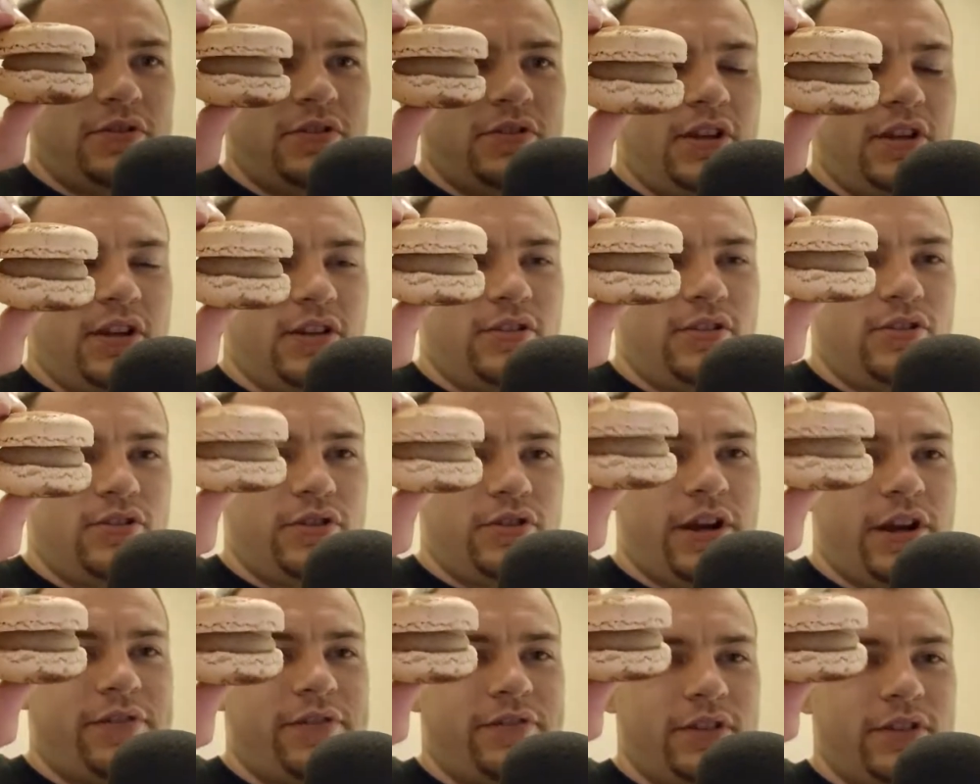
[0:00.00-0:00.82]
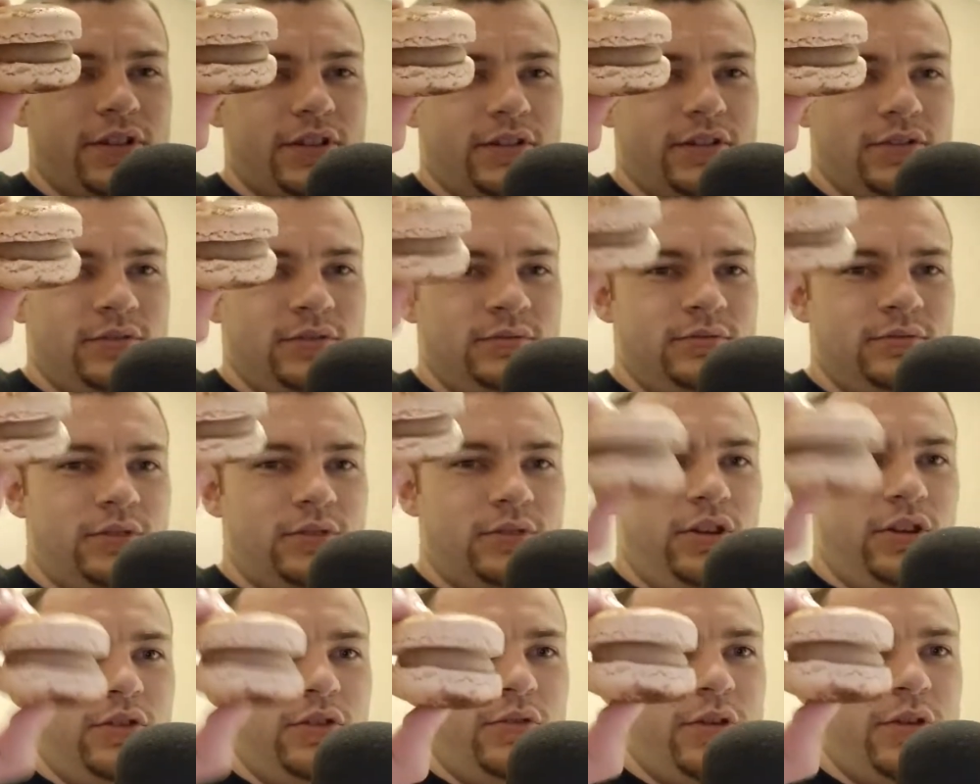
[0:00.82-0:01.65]
stuck in traffic
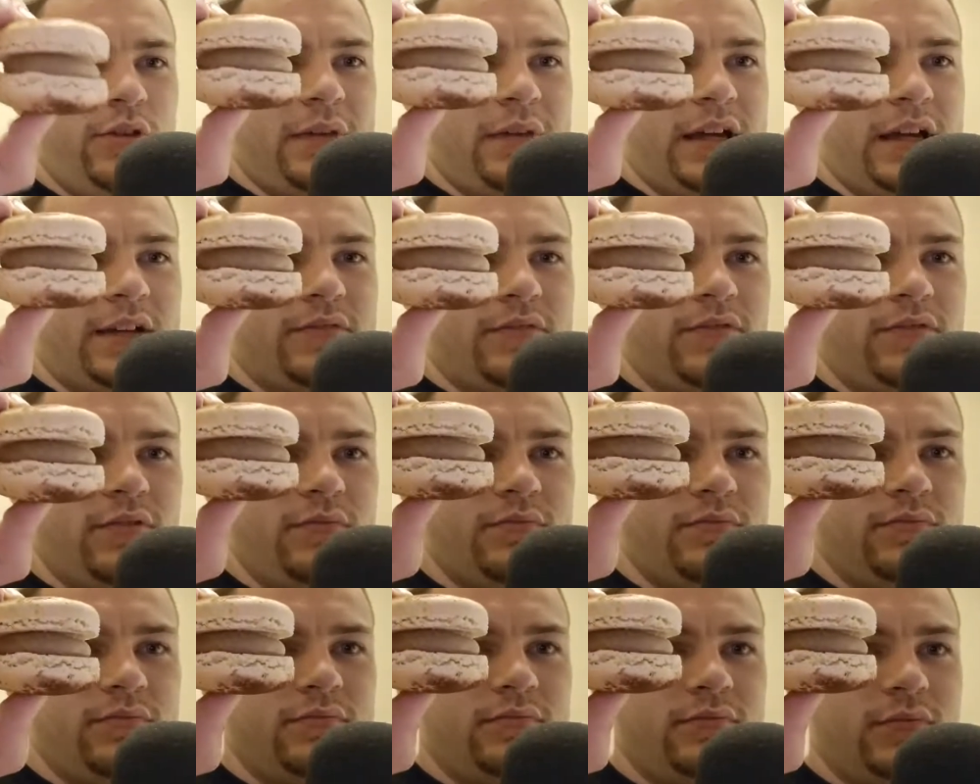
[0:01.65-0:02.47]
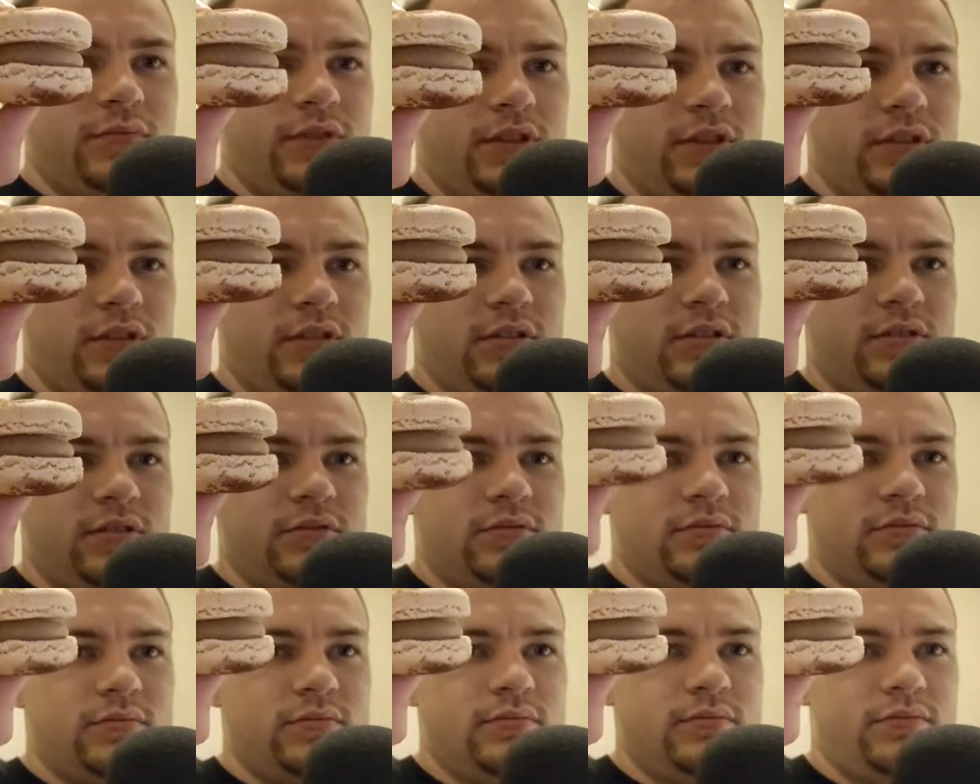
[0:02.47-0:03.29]
on the way back from the
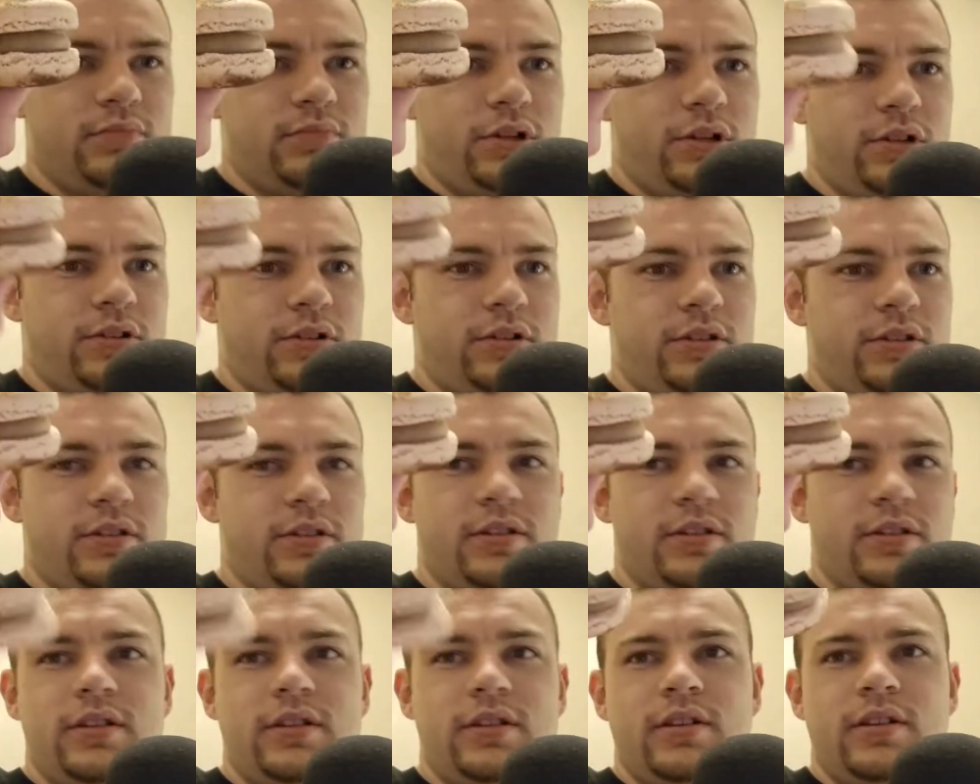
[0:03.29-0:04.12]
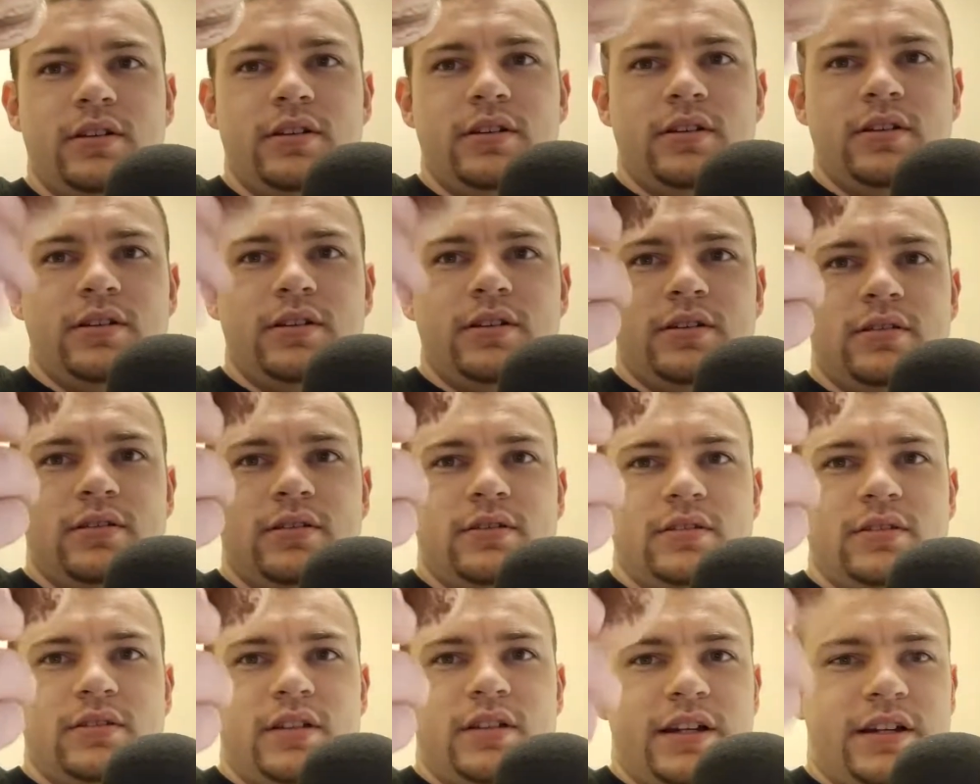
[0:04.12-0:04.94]
park.
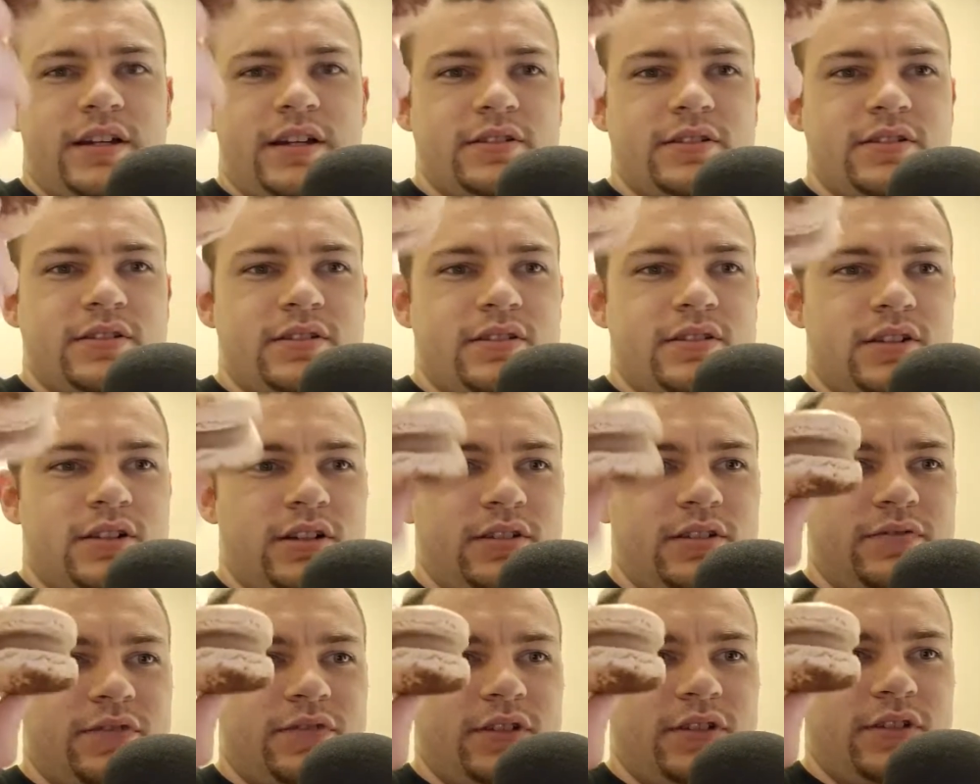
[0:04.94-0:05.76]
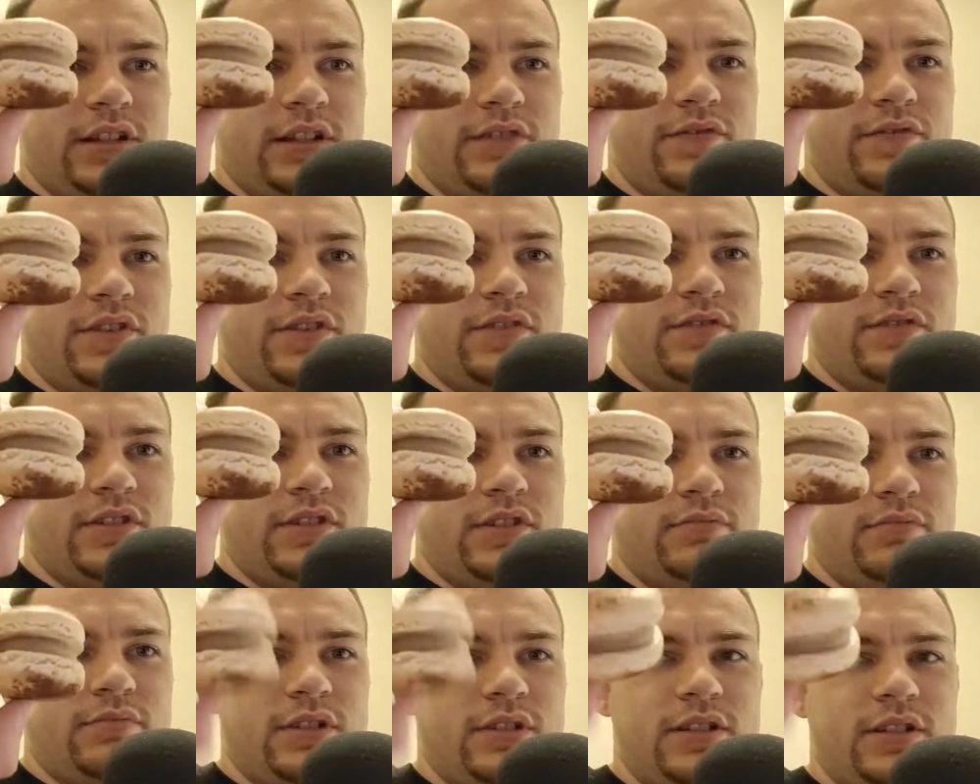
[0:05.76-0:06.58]
I got stuck for like
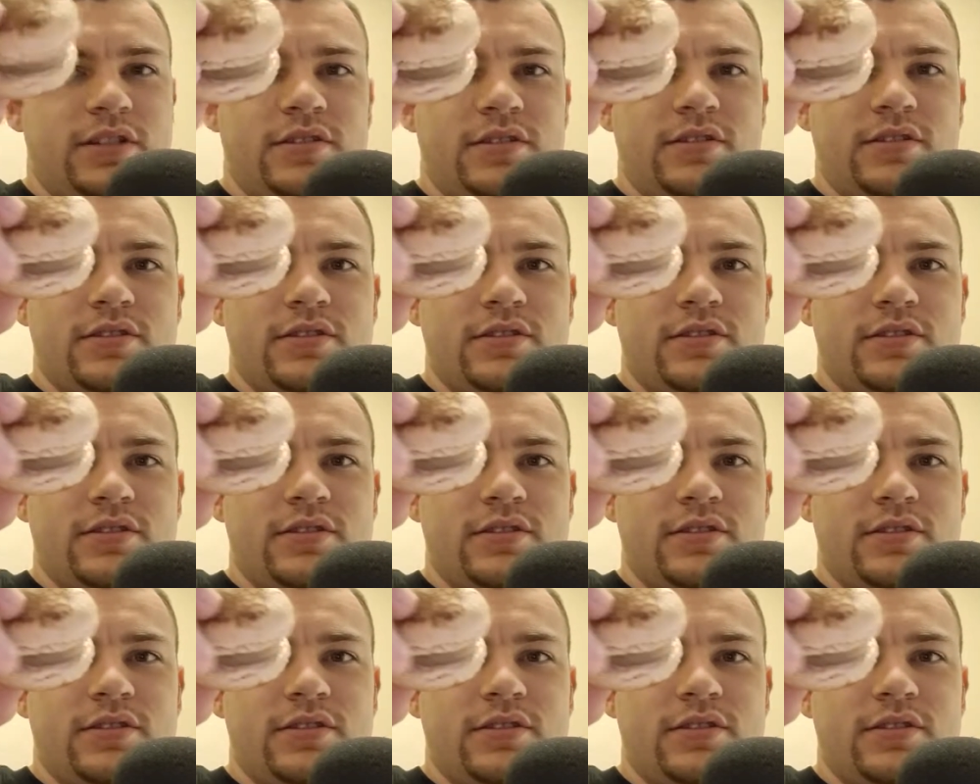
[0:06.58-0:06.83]
15 minutes,